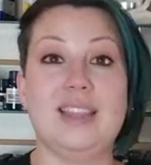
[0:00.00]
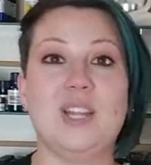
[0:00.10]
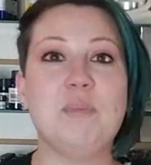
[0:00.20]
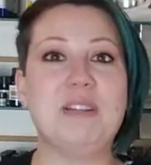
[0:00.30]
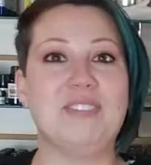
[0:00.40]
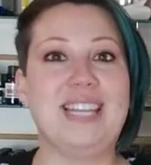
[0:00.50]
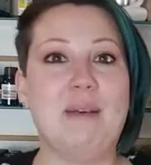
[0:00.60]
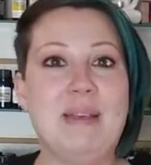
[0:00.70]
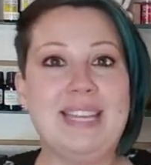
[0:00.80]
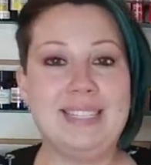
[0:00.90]
a little bit of
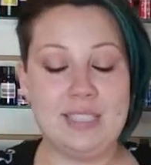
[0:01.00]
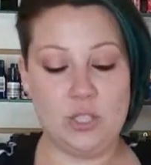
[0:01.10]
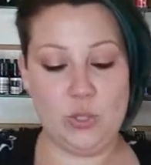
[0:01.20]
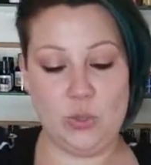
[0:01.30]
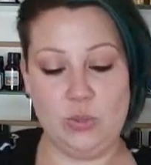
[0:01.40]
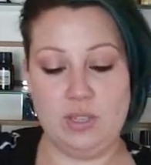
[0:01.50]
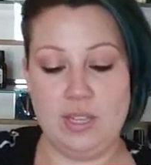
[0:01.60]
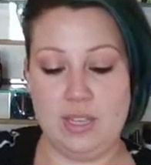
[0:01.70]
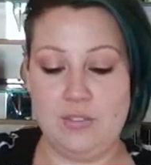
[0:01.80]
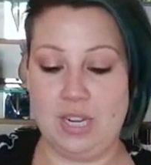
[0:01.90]
lemon to
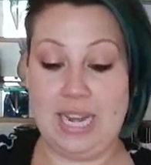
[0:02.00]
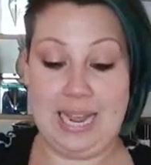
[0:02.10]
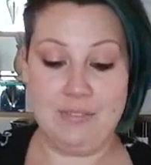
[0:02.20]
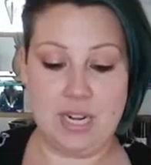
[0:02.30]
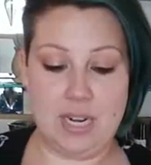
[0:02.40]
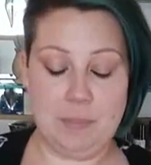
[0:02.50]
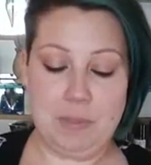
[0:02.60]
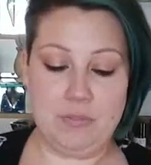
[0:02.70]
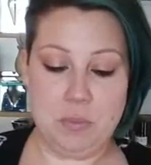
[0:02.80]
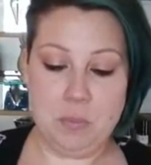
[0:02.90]
even liven it up
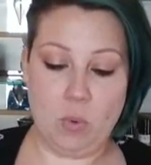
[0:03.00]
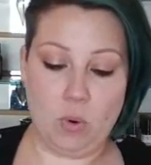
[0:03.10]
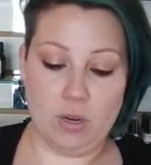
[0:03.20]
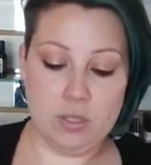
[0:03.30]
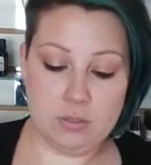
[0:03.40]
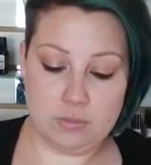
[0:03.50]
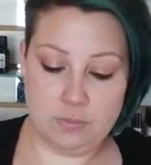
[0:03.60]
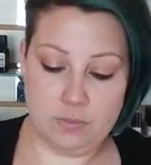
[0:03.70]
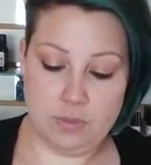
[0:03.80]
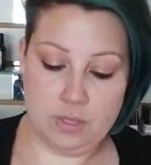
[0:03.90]
even more.
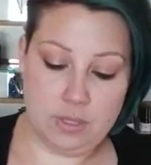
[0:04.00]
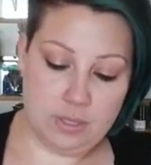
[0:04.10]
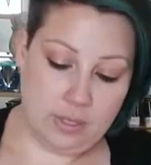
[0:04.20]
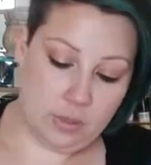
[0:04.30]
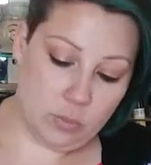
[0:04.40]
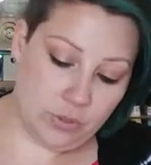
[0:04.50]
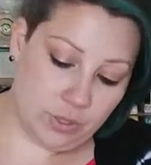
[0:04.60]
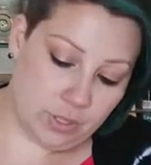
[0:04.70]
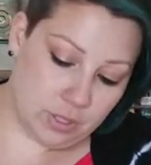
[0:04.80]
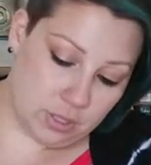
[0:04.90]
And we're
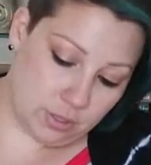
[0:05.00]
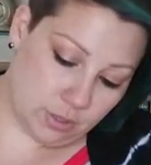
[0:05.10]
going to